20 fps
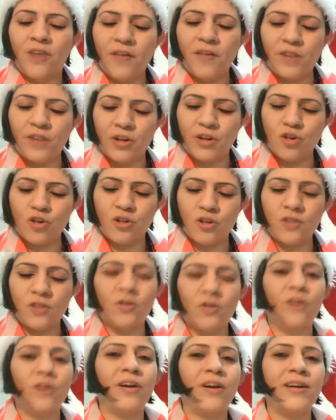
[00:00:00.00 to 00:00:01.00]

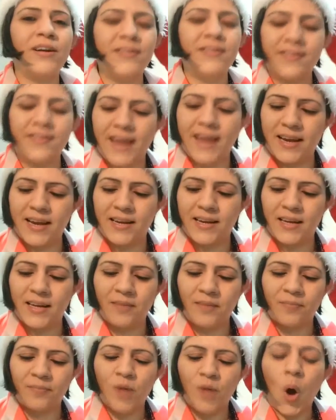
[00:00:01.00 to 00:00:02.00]
revelations, or understanding
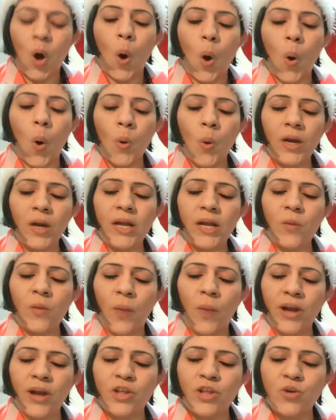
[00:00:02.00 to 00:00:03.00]
only
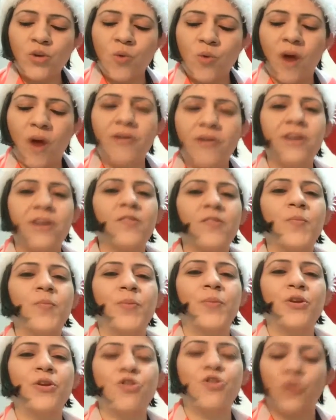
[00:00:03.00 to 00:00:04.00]
when you are in a
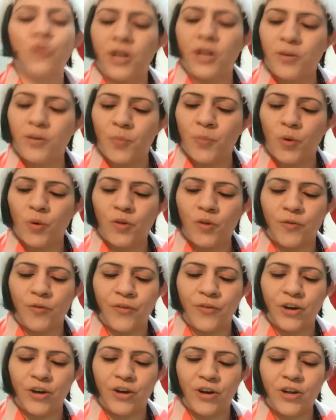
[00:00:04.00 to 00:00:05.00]
spiritual
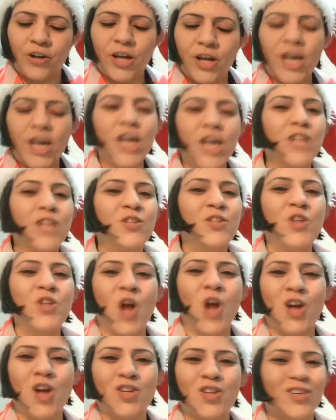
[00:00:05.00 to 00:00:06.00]
atmosphere is
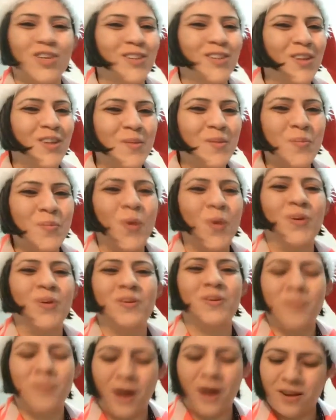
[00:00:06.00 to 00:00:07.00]
not the
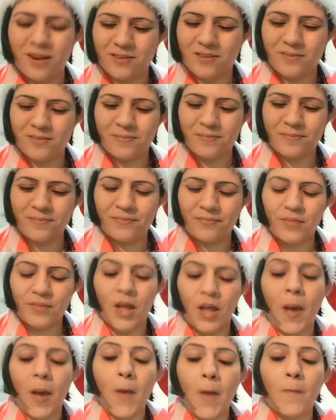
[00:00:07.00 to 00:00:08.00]
important part.
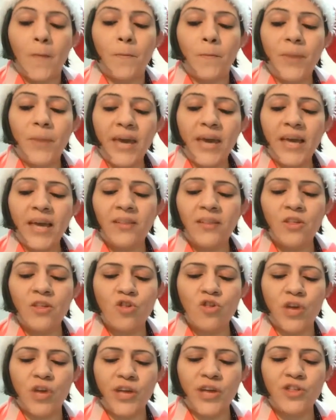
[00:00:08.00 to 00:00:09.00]
Being the
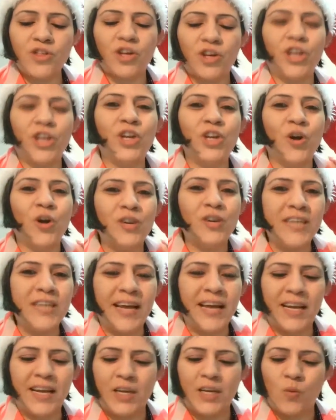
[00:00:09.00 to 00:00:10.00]
change in your
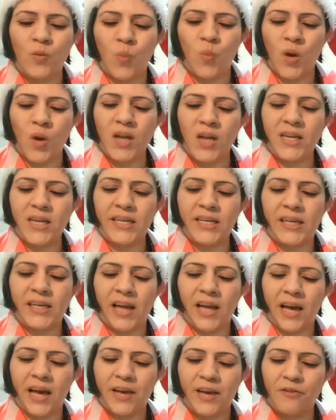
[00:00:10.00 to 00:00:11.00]
daily worldly
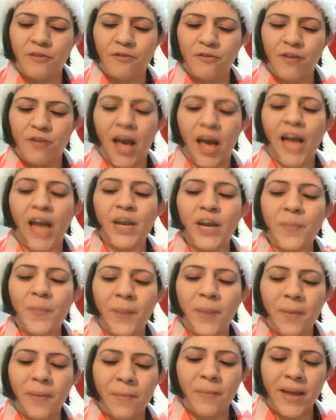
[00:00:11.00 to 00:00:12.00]
life and
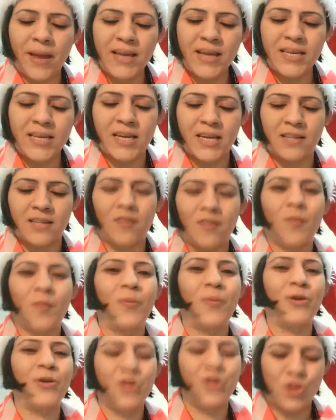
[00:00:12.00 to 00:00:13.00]
implementing the
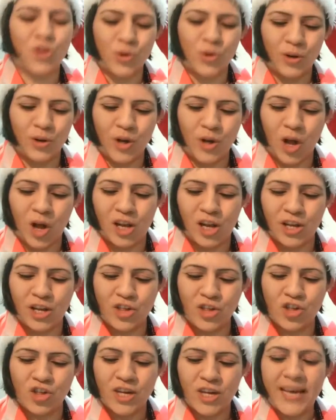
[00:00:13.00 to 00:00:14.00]
spiritual
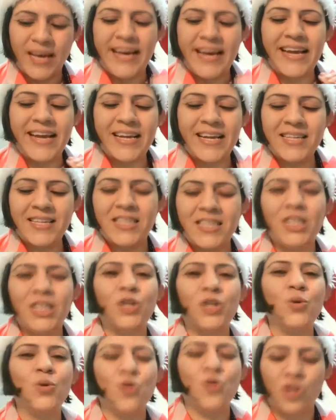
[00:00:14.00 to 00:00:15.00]
knowledge is the
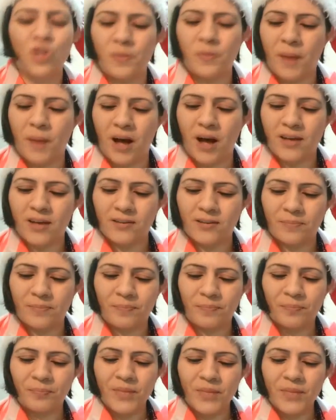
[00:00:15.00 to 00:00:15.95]
crucial part.